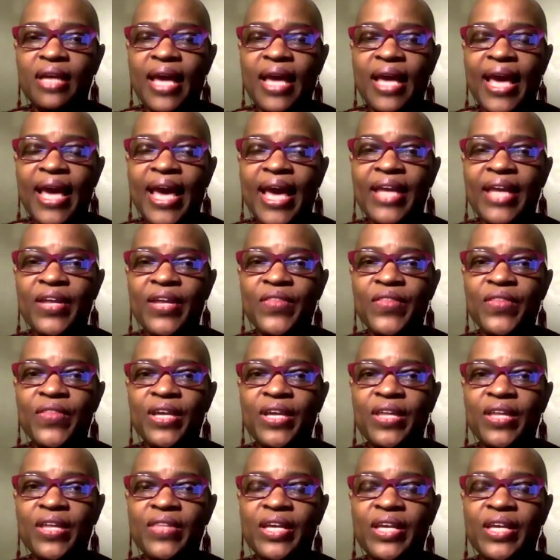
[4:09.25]
Anything
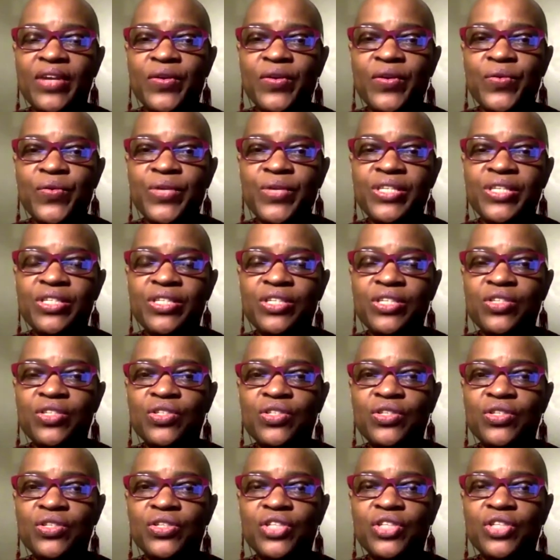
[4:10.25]
that increases your
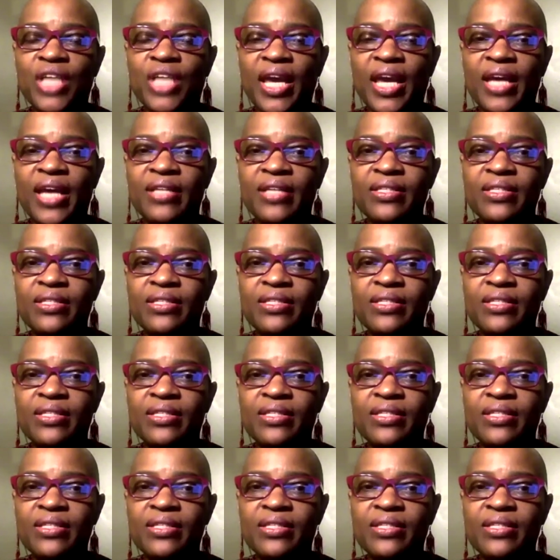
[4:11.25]
chance